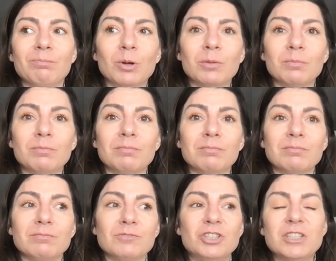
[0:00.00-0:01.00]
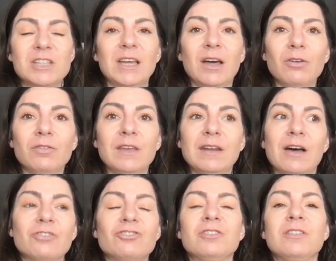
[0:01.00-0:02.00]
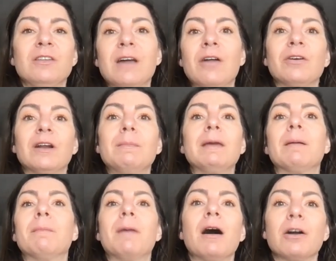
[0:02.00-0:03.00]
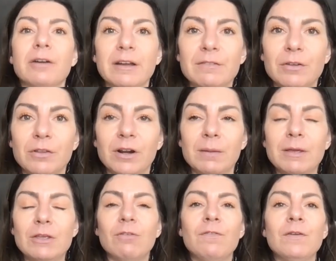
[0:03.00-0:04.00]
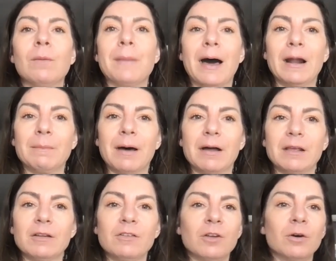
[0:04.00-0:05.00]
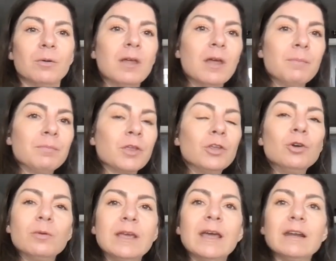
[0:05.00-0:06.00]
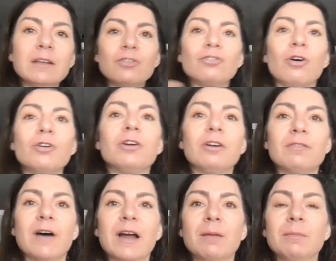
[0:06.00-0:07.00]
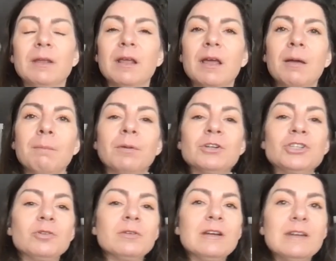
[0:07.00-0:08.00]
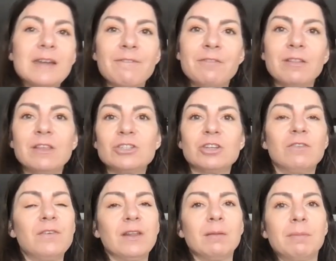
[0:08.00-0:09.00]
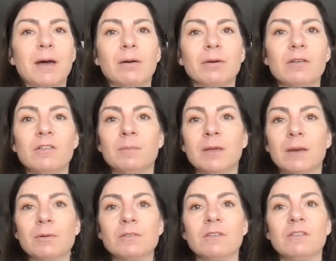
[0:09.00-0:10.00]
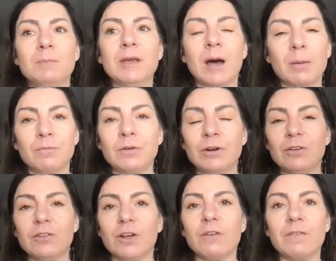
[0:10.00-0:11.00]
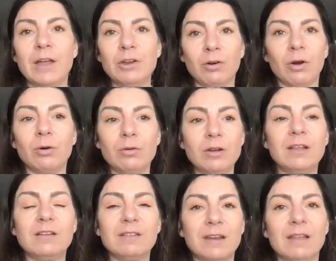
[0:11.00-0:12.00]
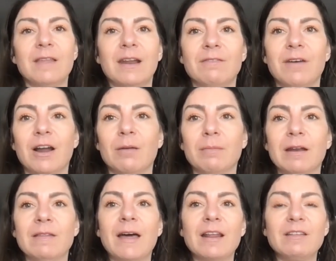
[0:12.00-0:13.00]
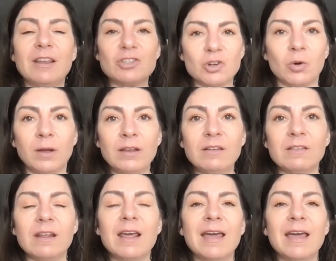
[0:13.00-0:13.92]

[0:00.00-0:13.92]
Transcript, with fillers: well, she's eating healthy. And now, she, then now they're going to make a mockery of you. They're going to make you feel bad about it. So you can't control your environment, but you definitely should feel empowered to be able to speak up for yourself and your own needs in that environment. That is a choice